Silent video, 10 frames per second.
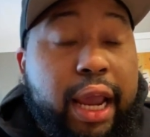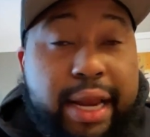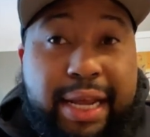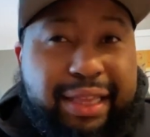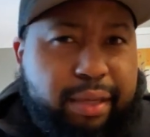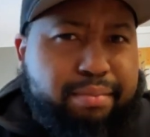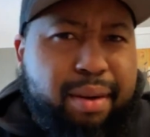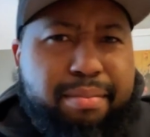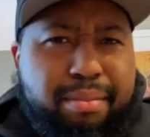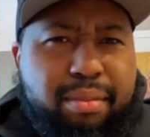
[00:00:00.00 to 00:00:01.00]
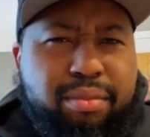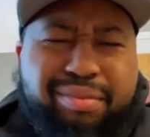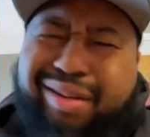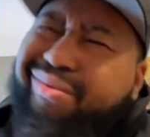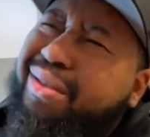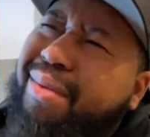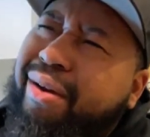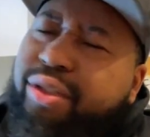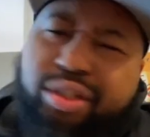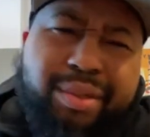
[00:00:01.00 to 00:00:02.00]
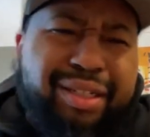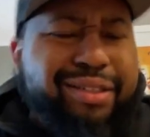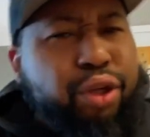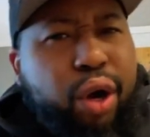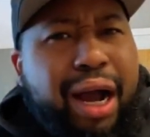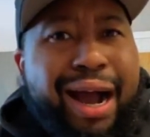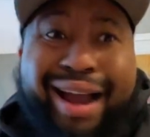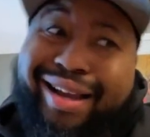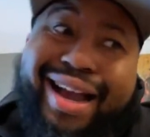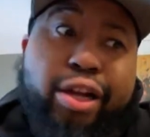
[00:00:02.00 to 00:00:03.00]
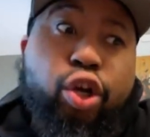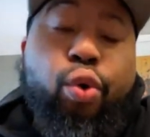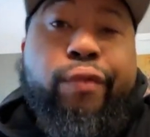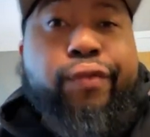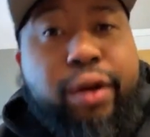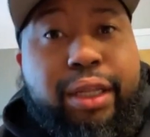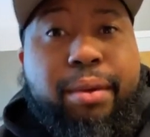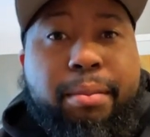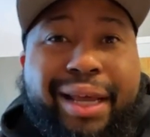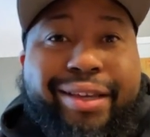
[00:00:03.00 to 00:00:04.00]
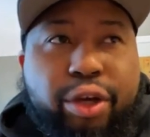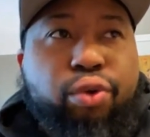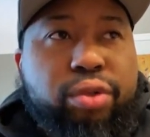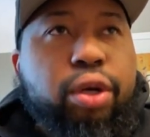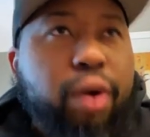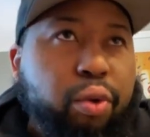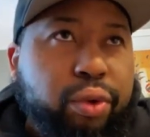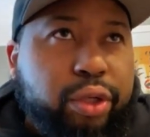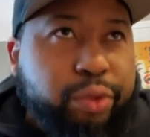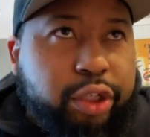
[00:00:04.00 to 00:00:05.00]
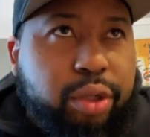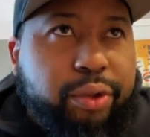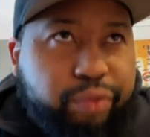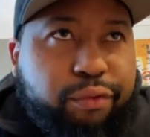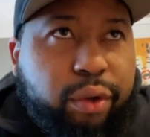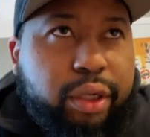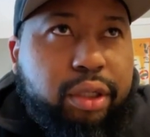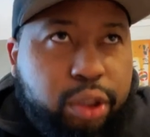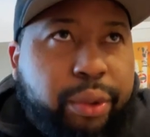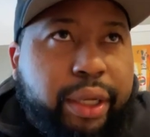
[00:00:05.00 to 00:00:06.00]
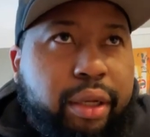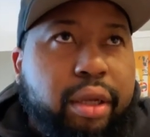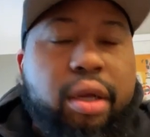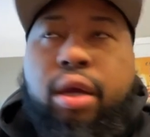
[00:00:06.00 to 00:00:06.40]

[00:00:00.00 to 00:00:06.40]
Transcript: And I think, was it mine? So I kind of go in front of them. I'm like, yo, what are you doing? Reach for it. Do it.